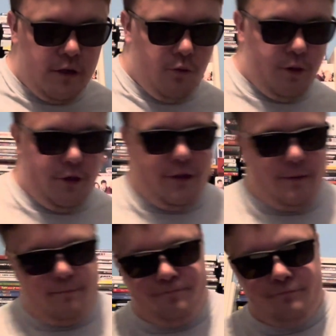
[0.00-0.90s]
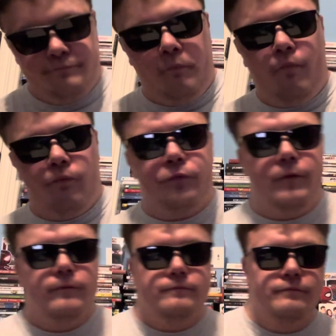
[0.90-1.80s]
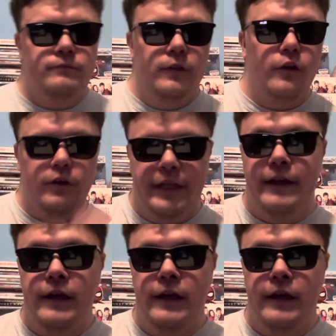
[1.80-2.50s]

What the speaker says: where you can like